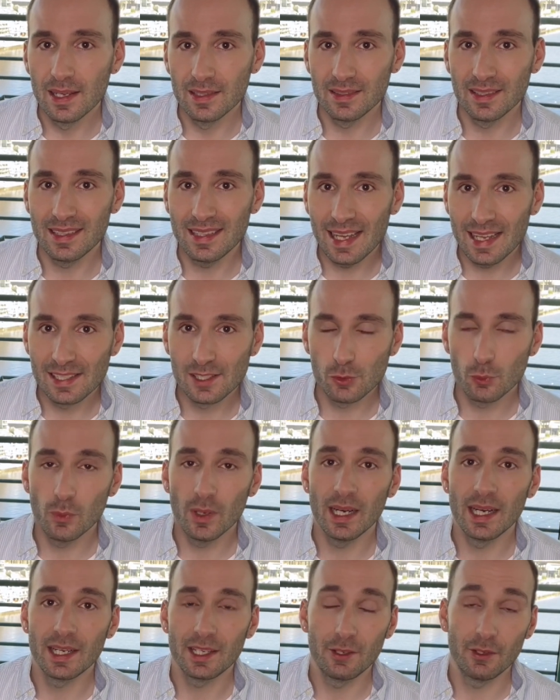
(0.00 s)
the less
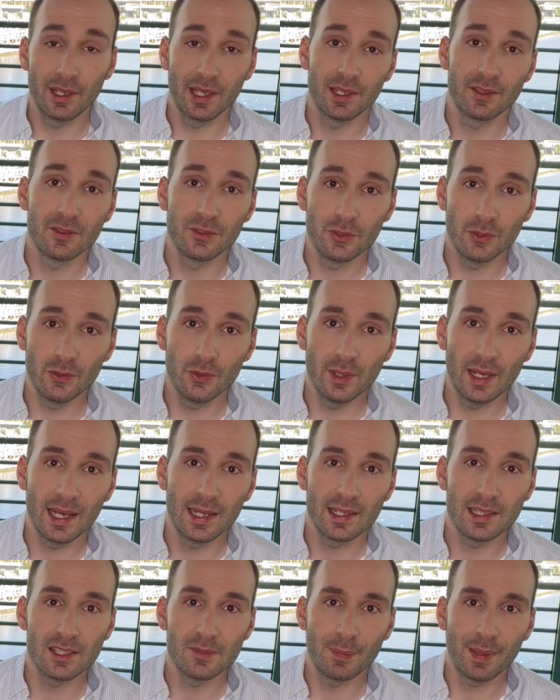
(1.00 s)
work you can do,
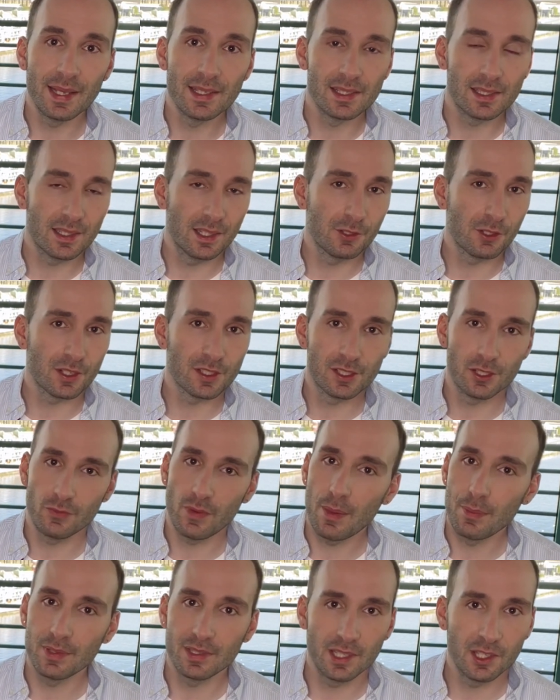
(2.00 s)
and it's basically just a
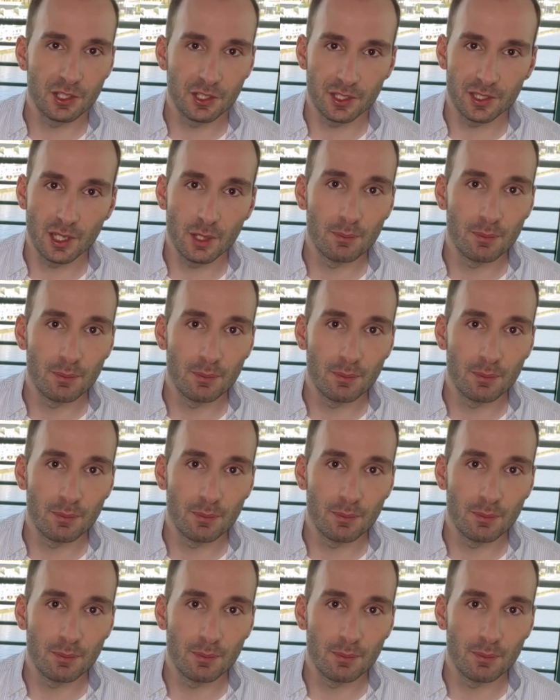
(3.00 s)
repetition,